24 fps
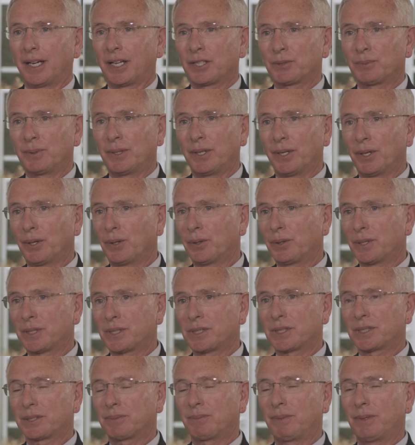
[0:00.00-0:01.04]
as we know,
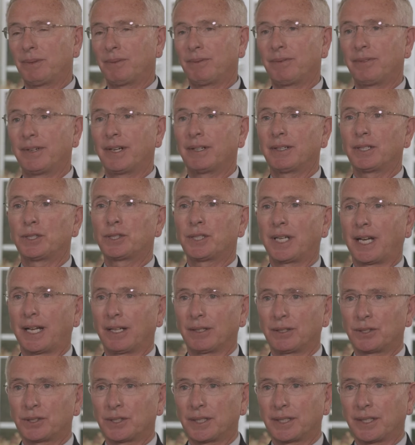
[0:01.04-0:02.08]
has been very
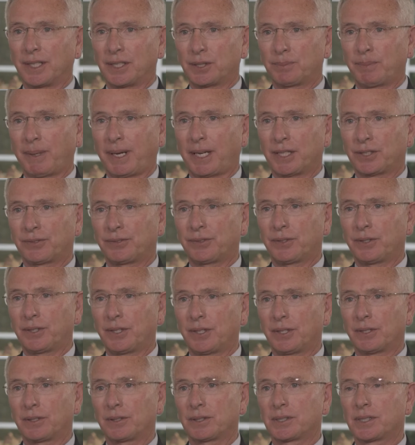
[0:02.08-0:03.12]
challenging these past few
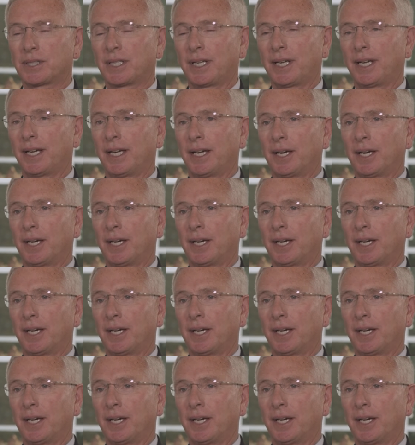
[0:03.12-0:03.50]
years,